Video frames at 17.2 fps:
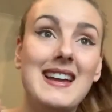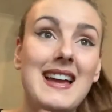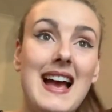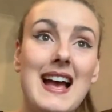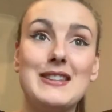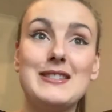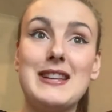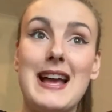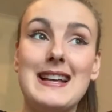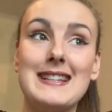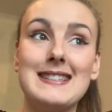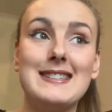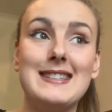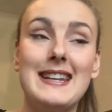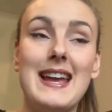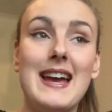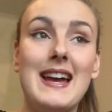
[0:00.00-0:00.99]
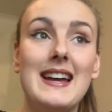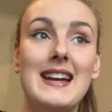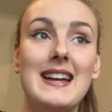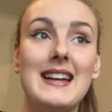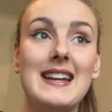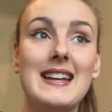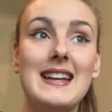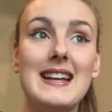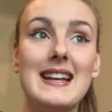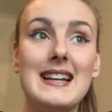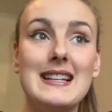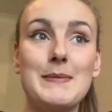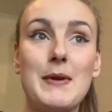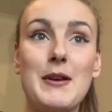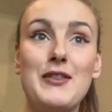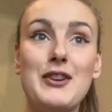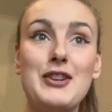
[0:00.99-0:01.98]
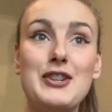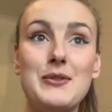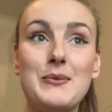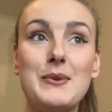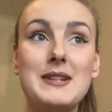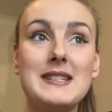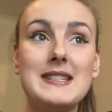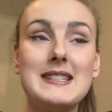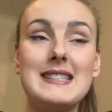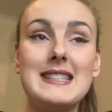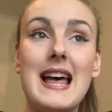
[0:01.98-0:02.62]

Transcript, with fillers: as as the uh, as my future was